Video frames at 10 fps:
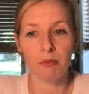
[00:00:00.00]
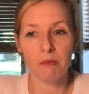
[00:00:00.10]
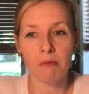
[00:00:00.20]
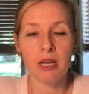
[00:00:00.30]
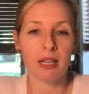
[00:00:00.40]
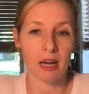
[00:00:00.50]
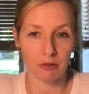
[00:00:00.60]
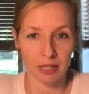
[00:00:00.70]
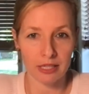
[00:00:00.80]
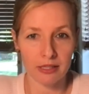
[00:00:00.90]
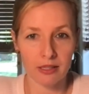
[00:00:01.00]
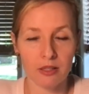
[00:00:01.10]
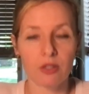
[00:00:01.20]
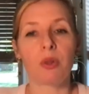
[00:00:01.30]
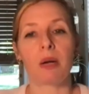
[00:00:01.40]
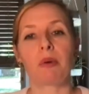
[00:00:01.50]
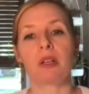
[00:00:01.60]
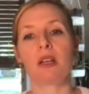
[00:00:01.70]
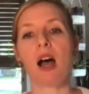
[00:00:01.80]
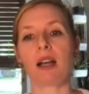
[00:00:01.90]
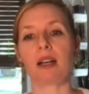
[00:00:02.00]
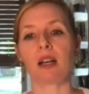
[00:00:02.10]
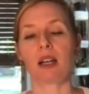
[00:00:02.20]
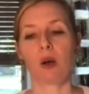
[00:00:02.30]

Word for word: mitigate risks so they would not